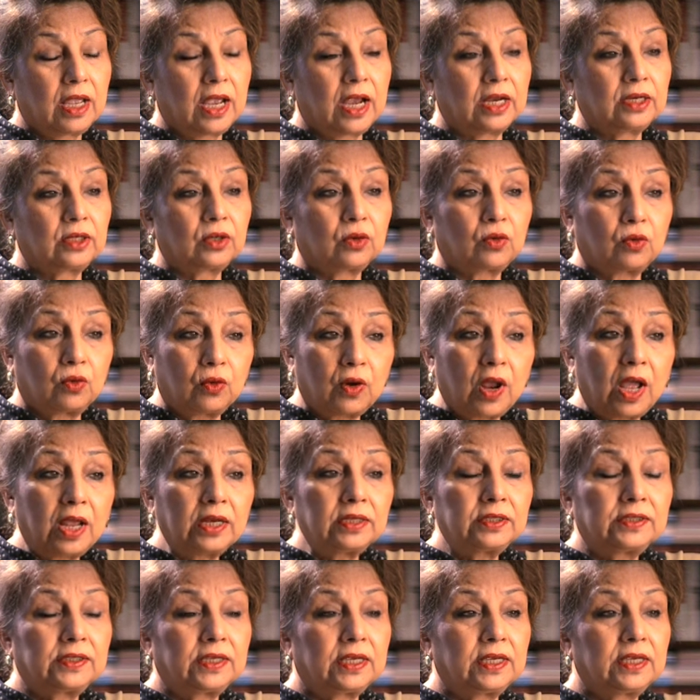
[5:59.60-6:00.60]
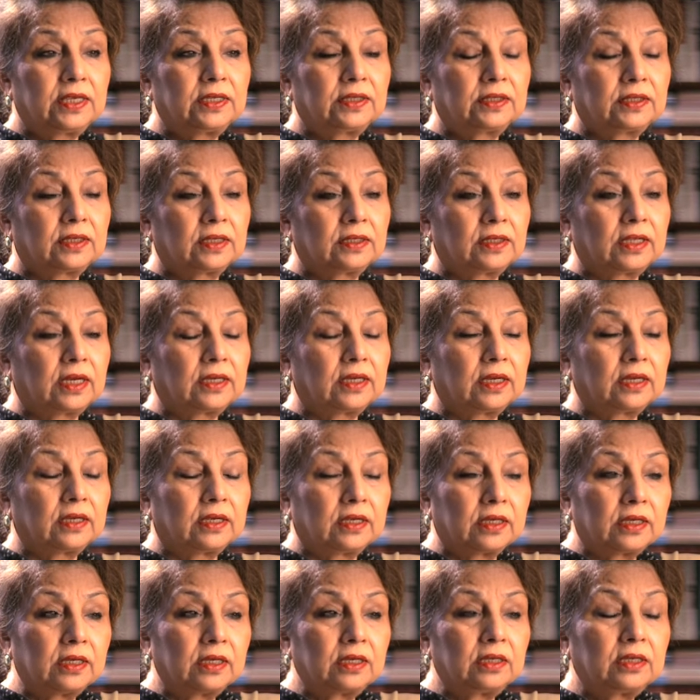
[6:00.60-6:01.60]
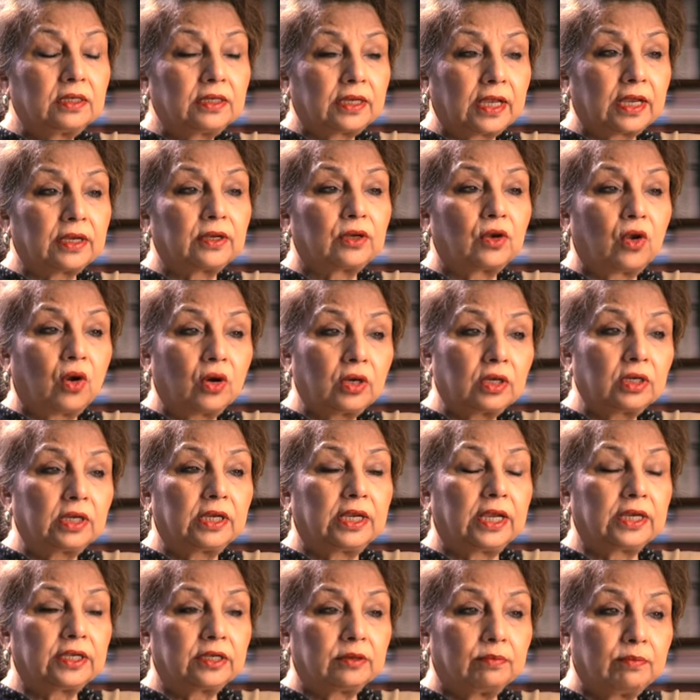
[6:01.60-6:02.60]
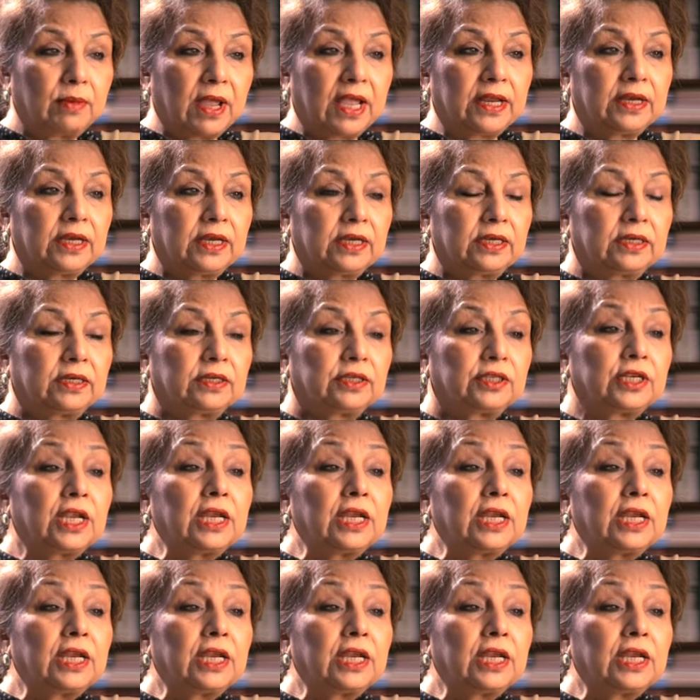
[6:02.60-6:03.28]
And the Quran says that a girl cannot get married